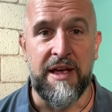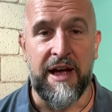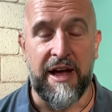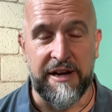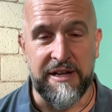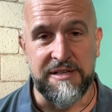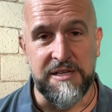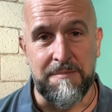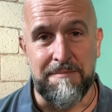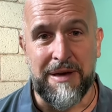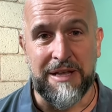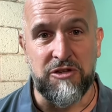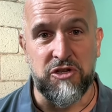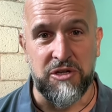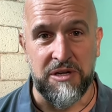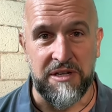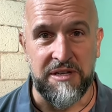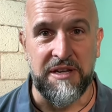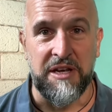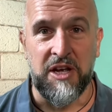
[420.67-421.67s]
And as I
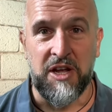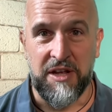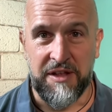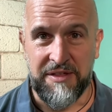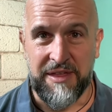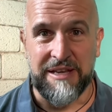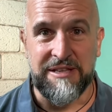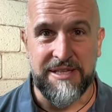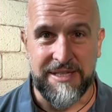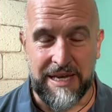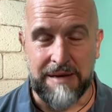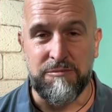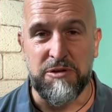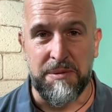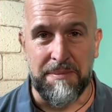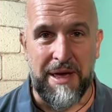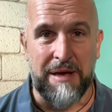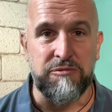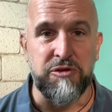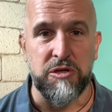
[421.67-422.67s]
mentioned, they seem
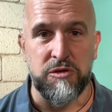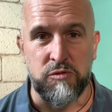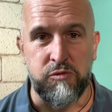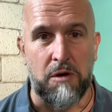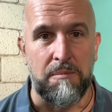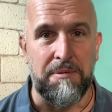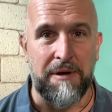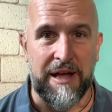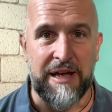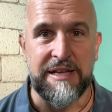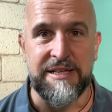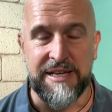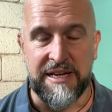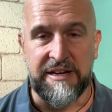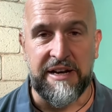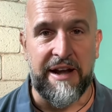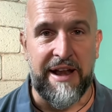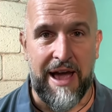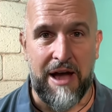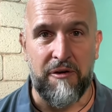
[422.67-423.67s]
to be able to swap players
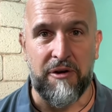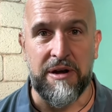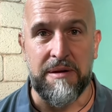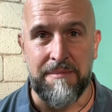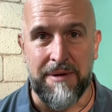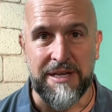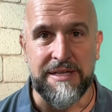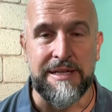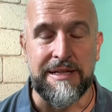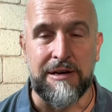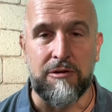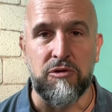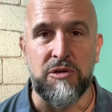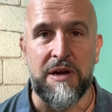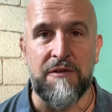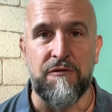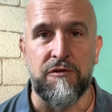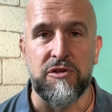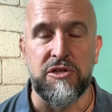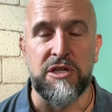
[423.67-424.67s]
in and out, and it makes a little
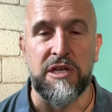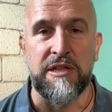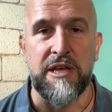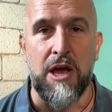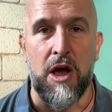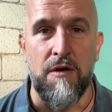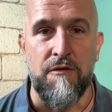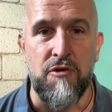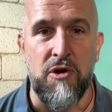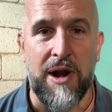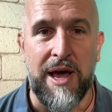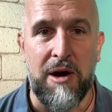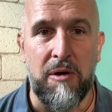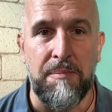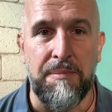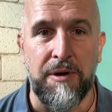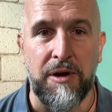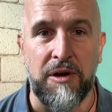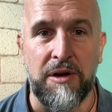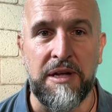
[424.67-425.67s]
difference to the overall
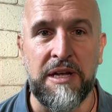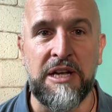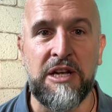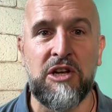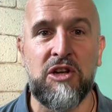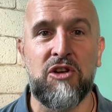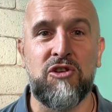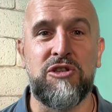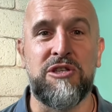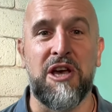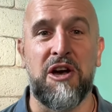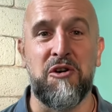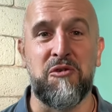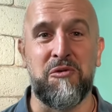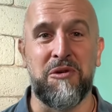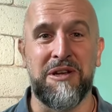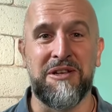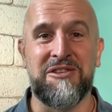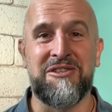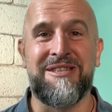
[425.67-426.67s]
output.
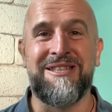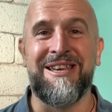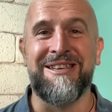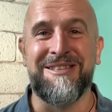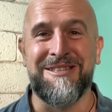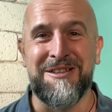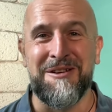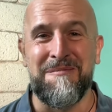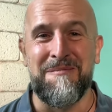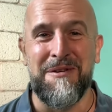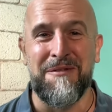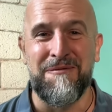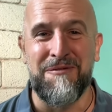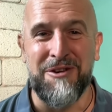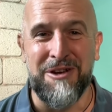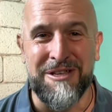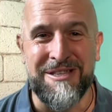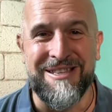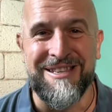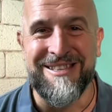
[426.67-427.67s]
So, system
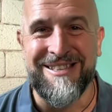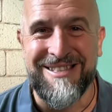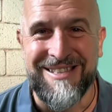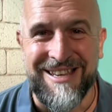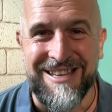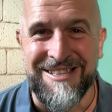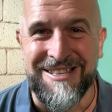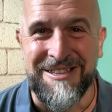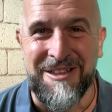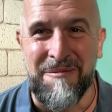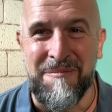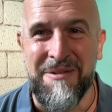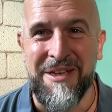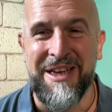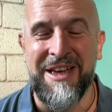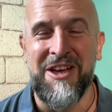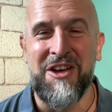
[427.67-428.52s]
versus system.